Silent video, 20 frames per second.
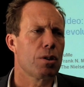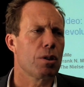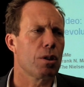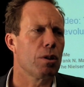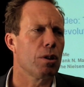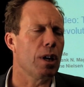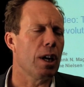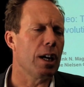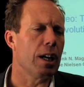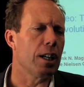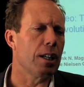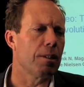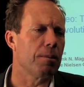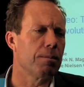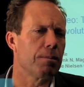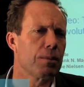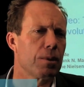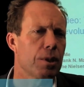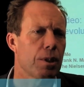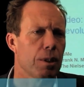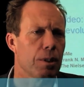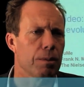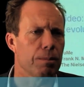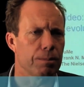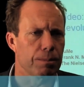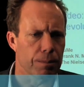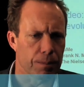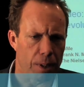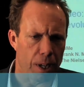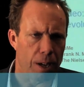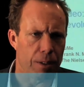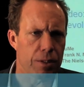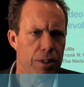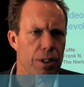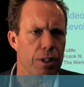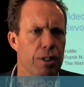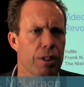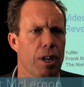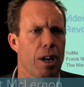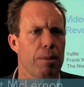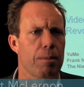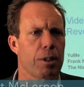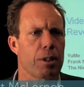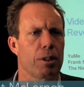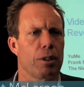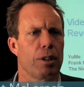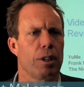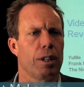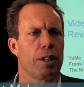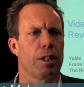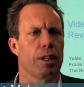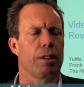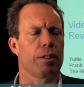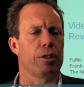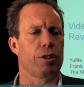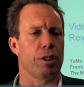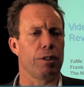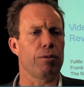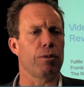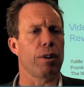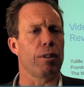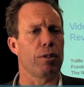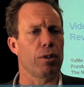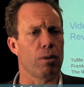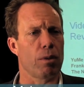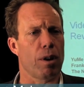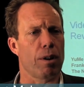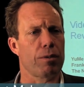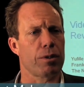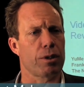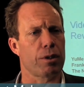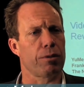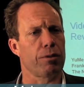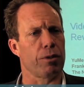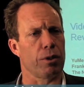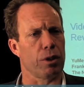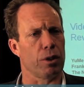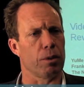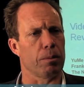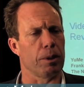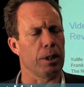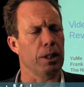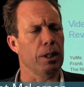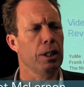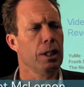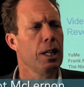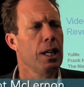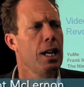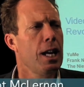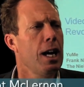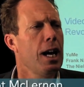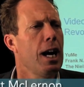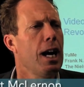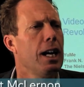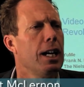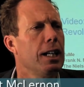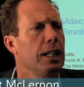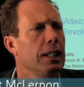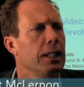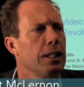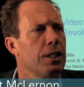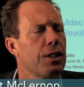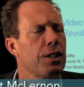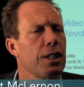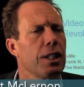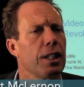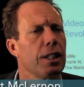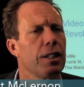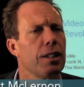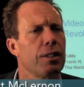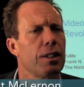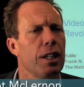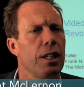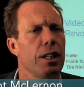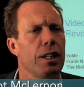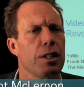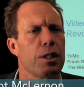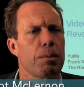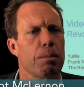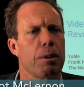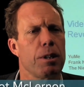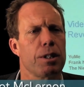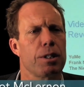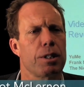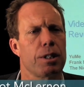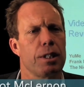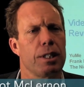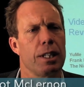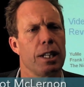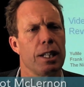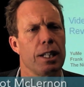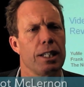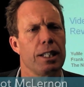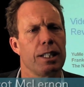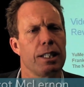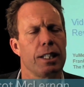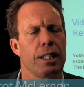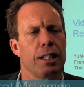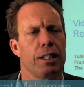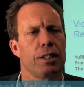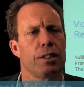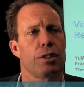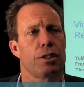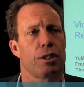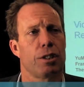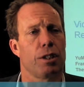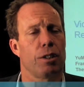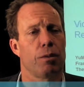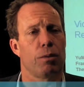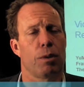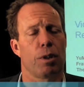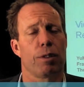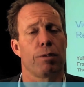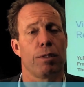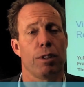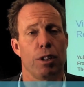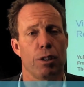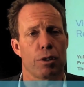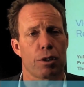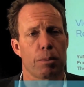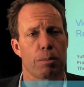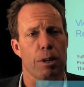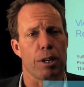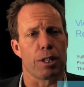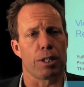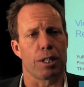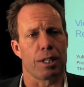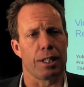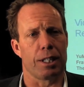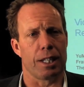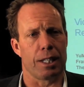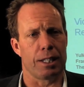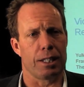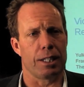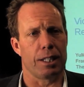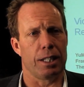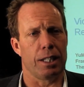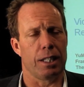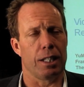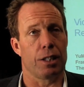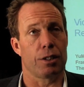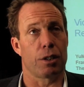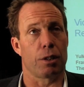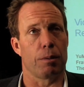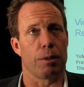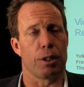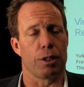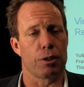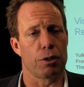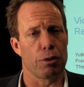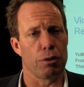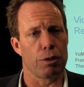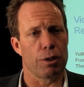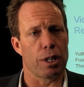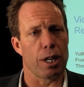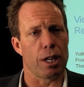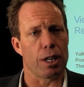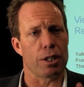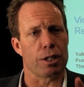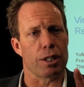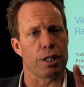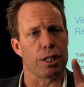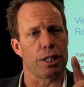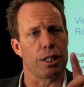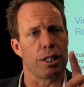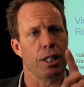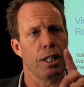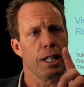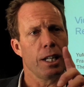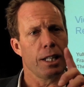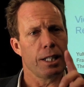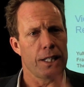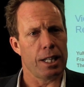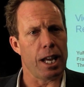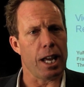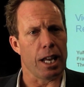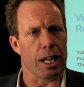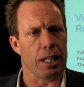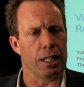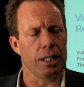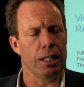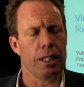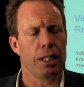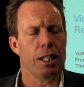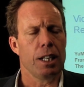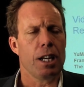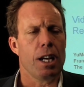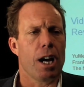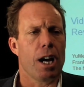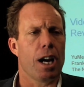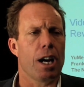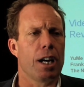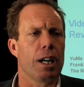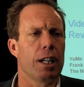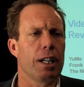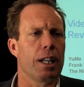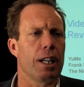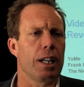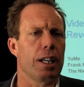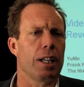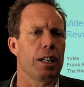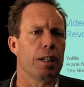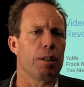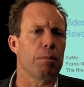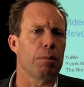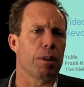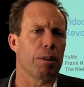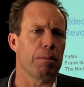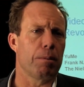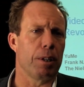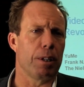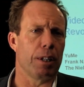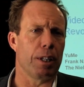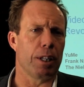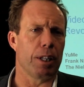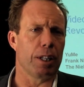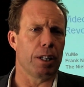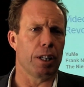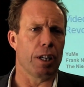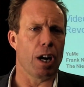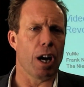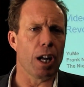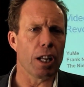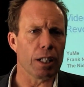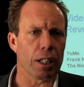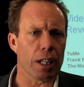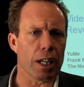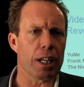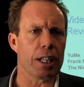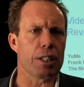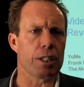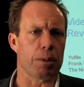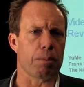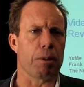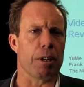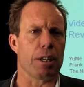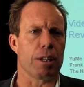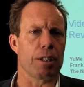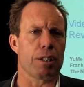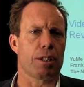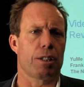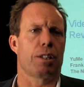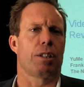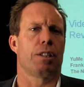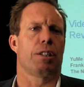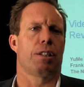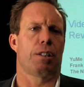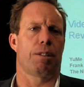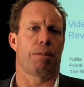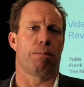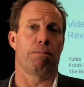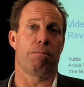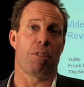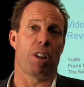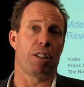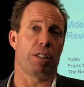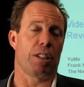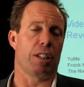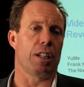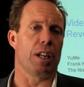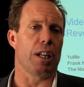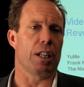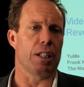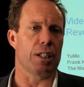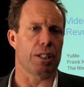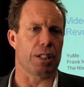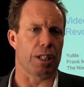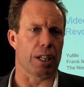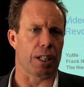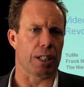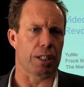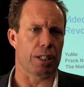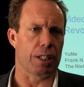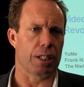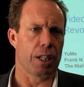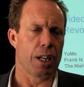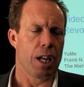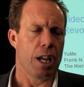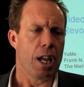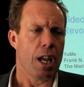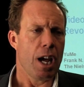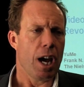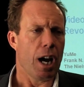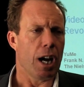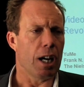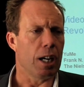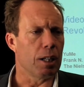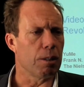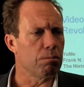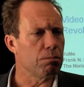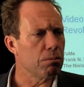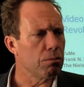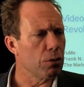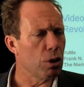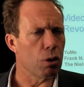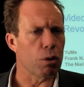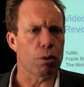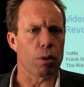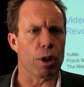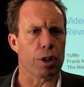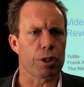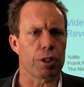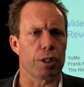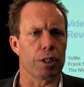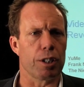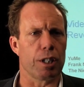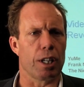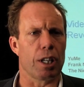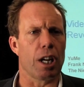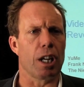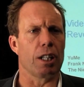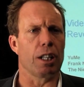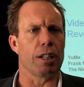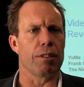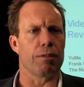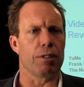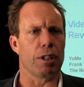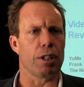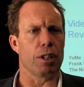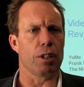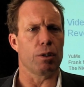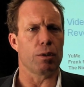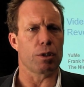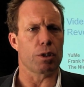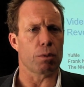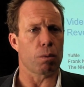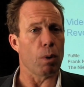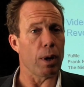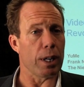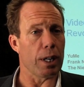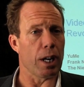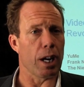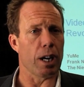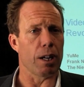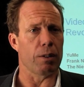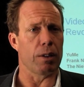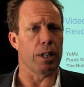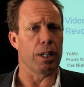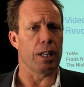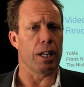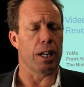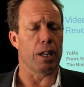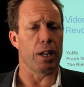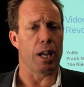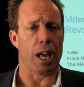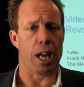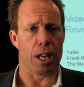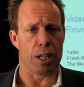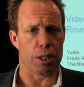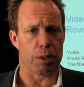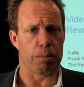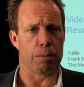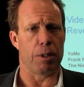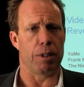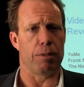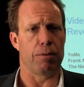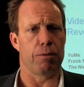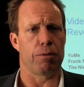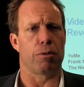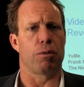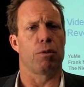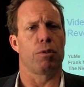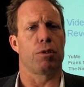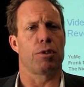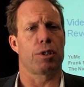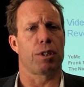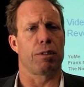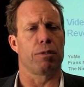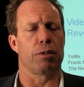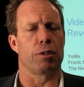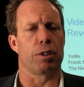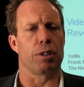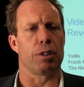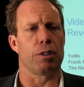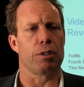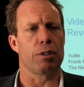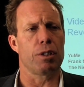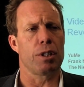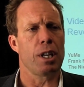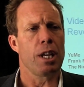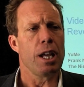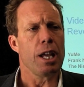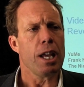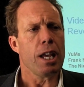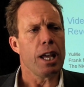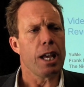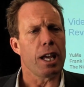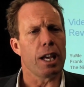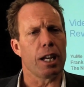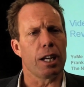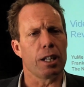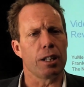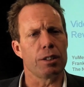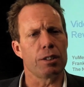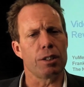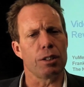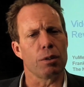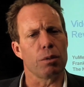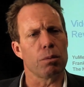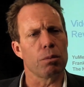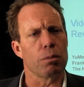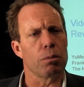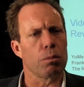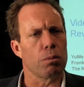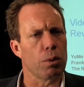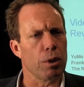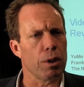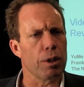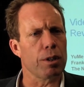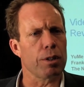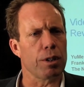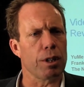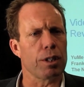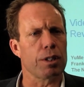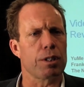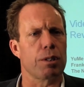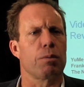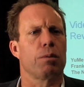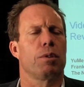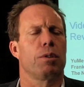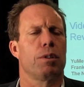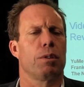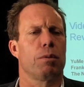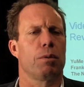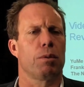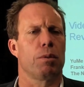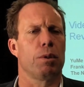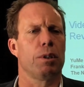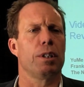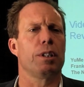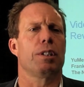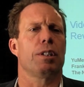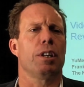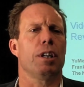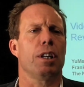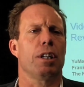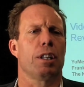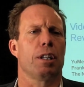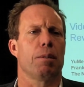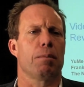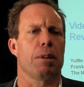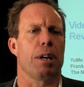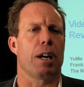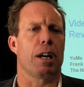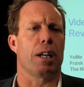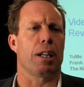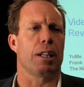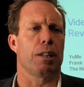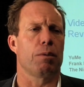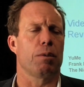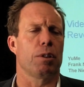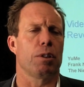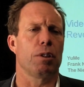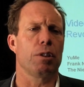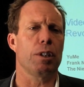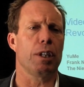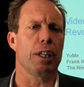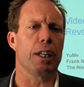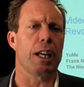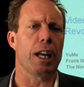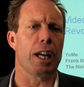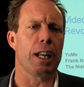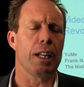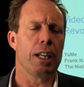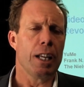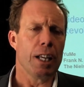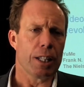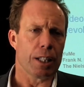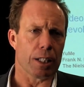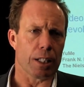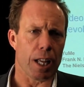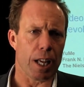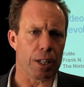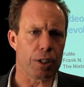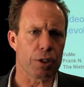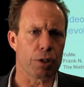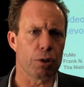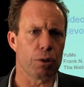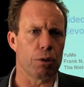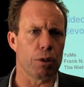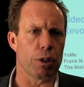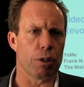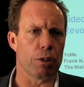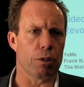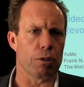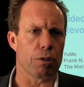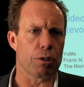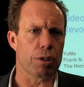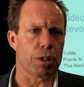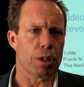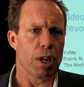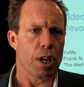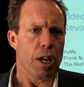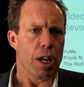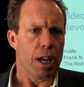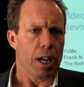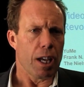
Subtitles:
So obviously Scot McLernon, I'm Chief Revenue Officer for YuMe. Let's see, I got in the space in the video space in 2010, but I've been in the online space since 1996. No question that online video is white hot right now, has been for several years. And you know, one of the things that we're really talking about, we're looking at the last 2 years